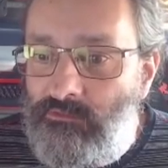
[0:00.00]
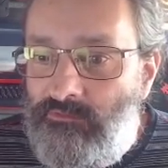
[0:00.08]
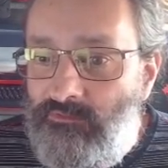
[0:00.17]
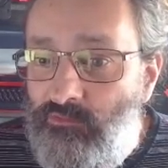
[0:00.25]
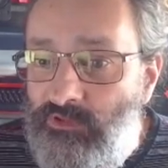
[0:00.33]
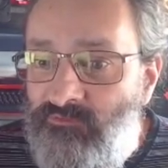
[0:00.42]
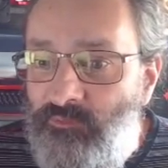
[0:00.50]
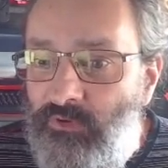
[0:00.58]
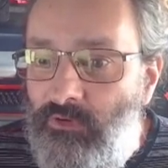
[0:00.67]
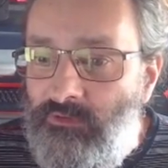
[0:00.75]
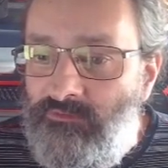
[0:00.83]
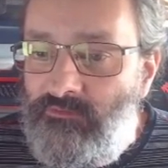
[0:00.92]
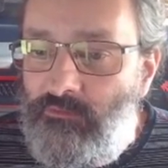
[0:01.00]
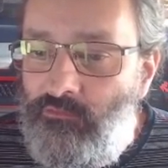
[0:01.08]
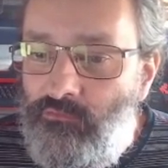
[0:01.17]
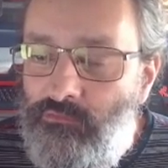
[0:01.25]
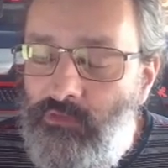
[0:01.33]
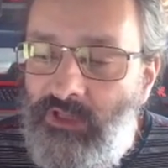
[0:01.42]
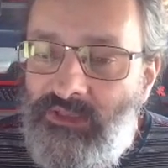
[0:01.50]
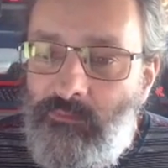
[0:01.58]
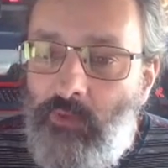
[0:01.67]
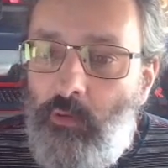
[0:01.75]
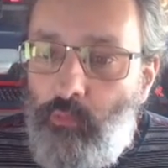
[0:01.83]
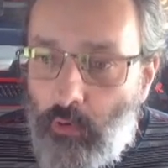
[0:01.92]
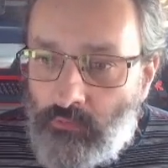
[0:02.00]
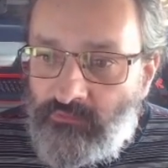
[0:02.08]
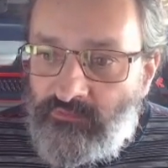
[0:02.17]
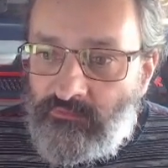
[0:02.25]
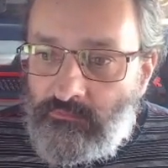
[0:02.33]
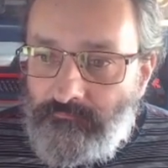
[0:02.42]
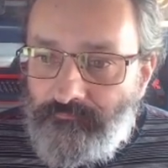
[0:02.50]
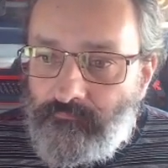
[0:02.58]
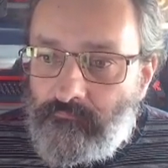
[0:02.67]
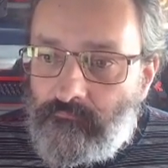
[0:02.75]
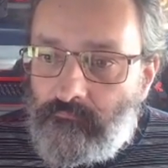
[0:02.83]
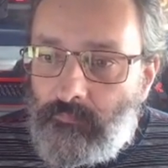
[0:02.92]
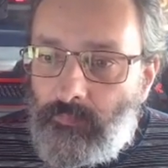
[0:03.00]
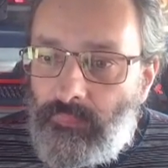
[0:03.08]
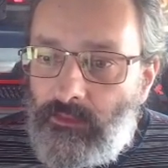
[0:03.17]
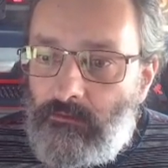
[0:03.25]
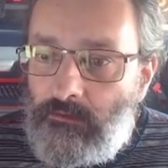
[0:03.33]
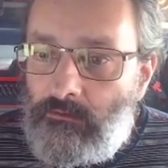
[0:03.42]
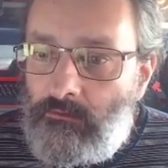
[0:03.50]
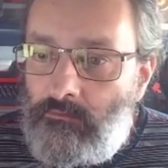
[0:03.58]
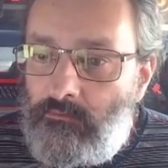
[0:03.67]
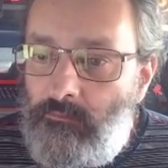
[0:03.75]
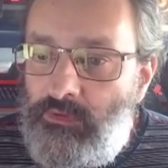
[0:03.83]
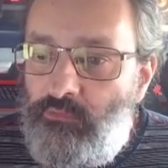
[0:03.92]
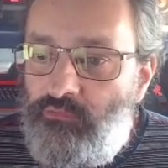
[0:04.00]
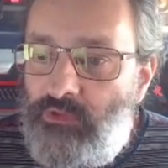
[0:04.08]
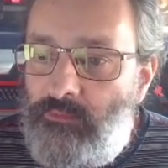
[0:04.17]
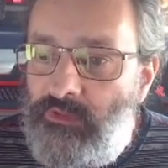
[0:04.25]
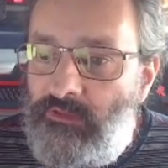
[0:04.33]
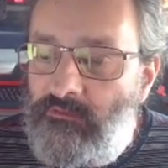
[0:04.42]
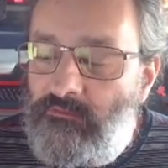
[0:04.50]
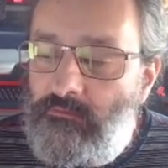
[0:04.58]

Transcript: So if blocks, do anim once, and -1 means